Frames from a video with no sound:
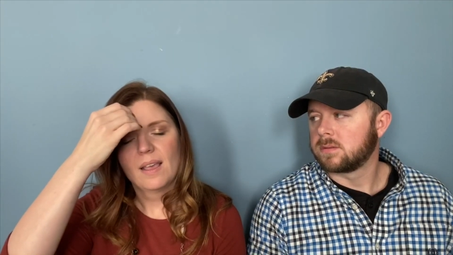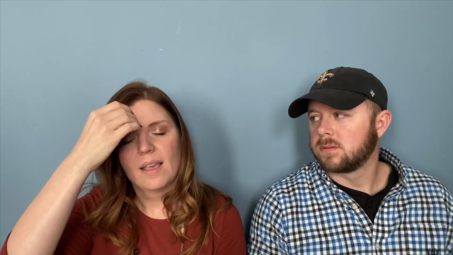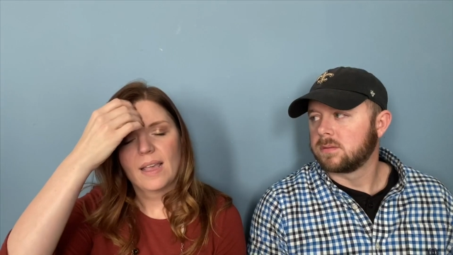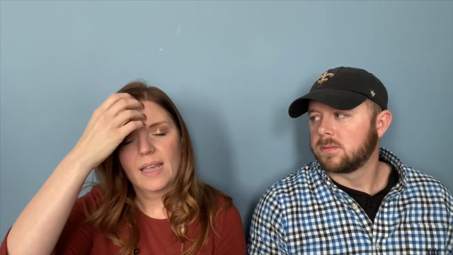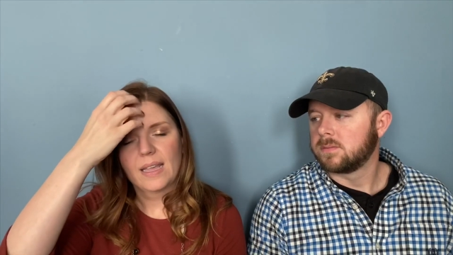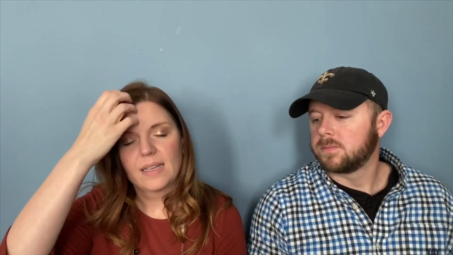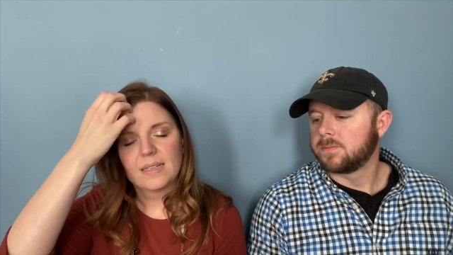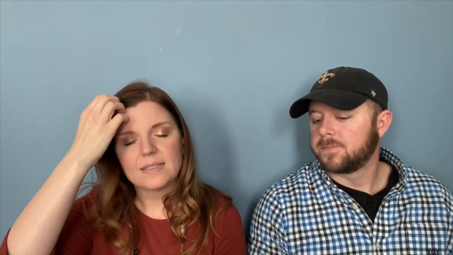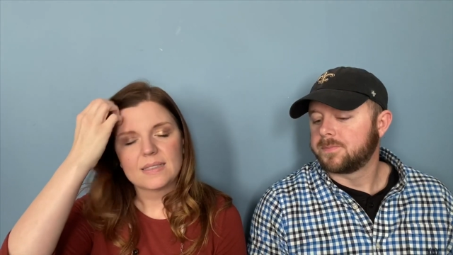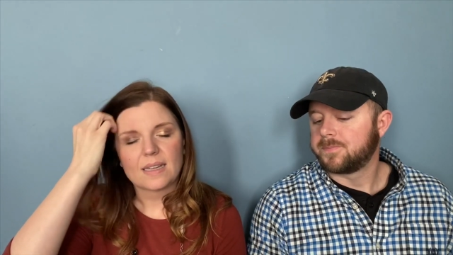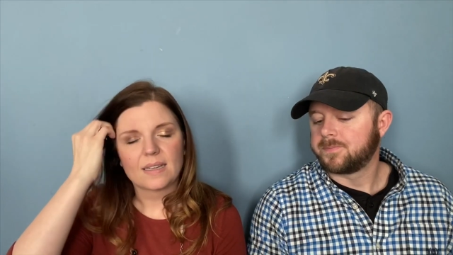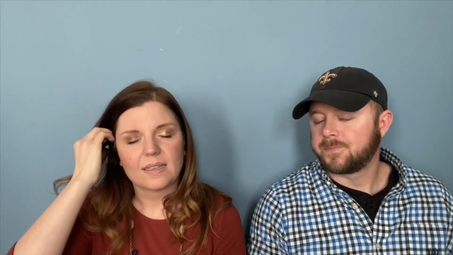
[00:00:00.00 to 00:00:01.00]
Speaker 1: And
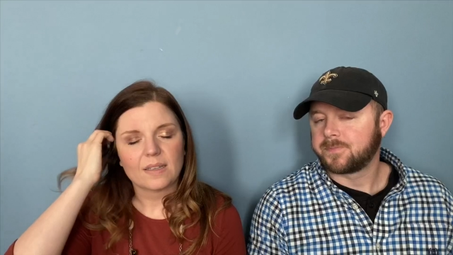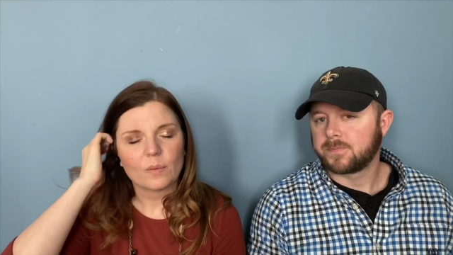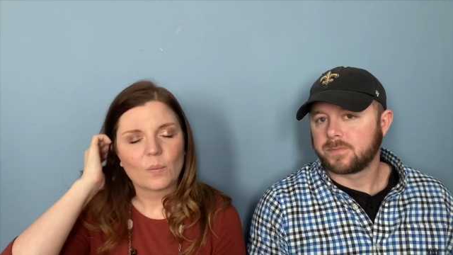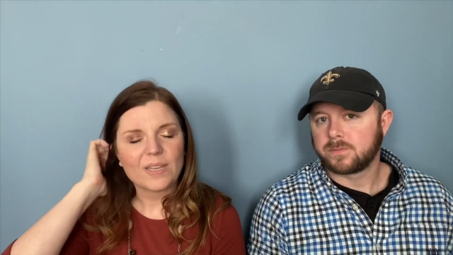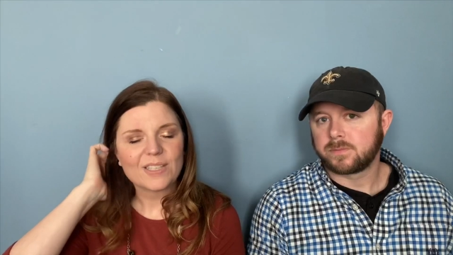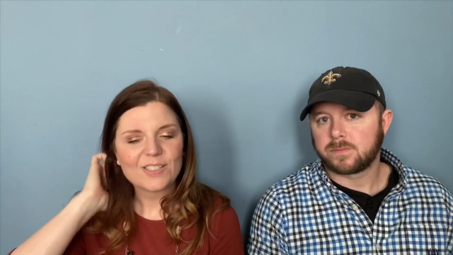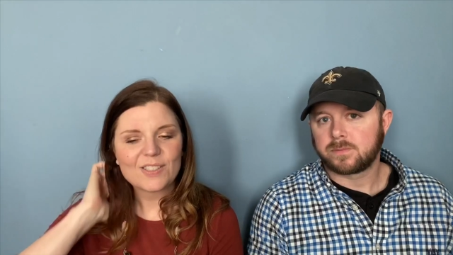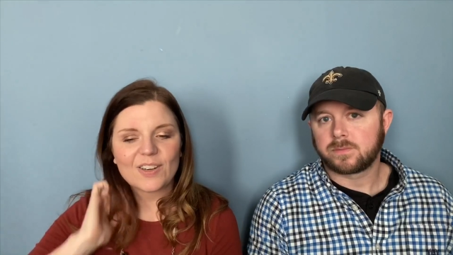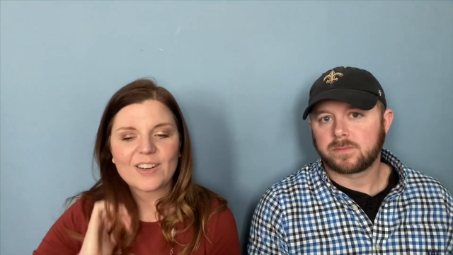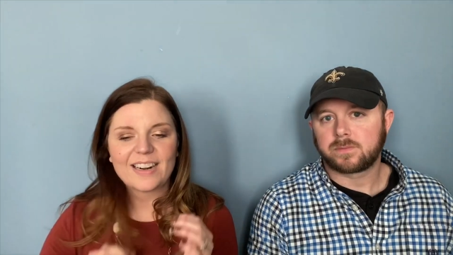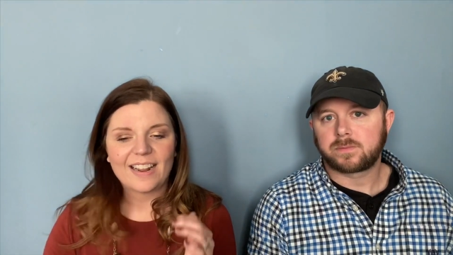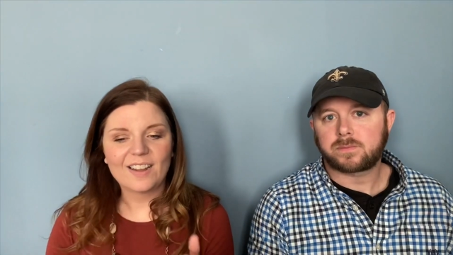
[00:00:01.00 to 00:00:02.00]
uh, we started
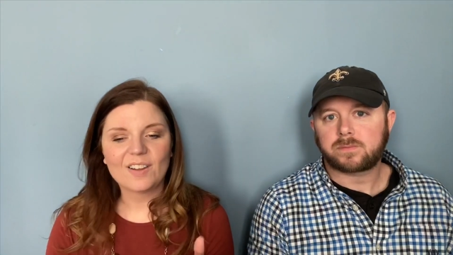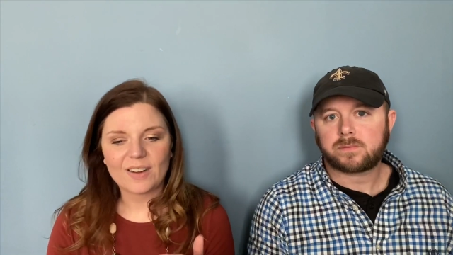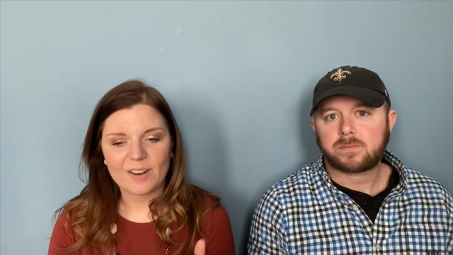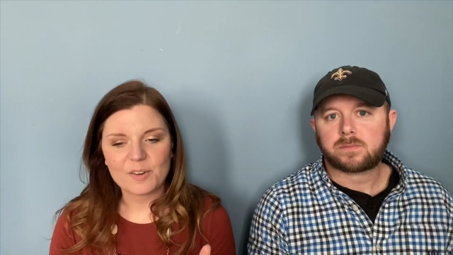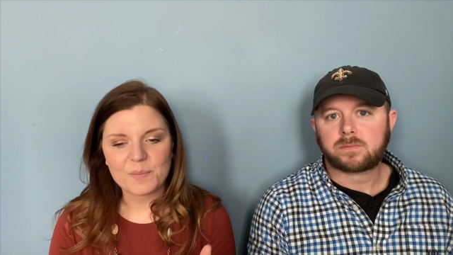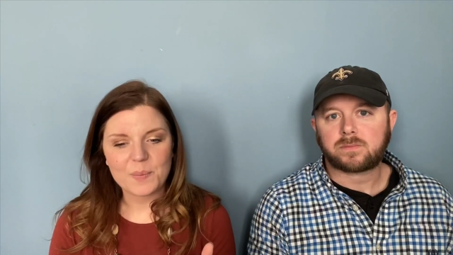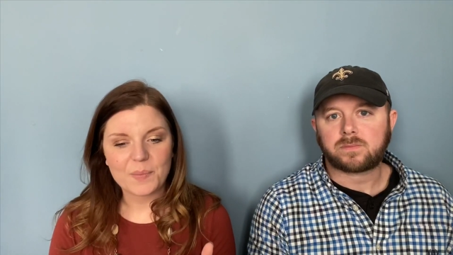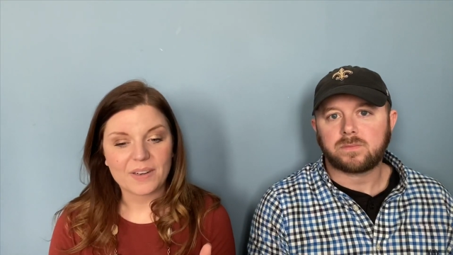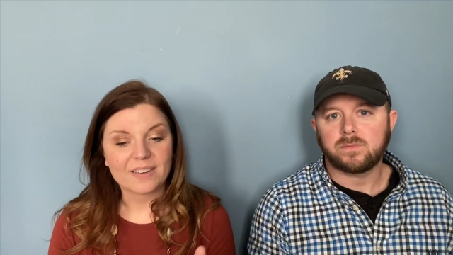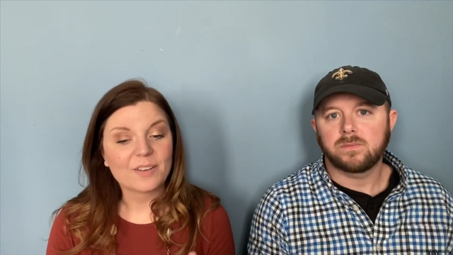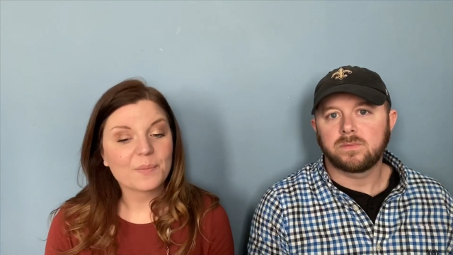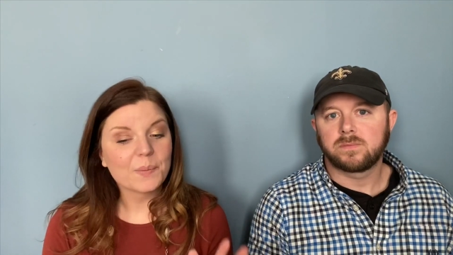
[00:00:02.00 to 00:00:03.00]
out, I remember, you
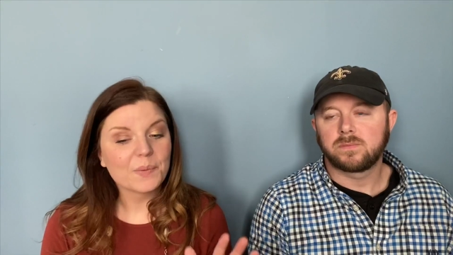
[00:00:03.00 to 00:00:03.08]
remember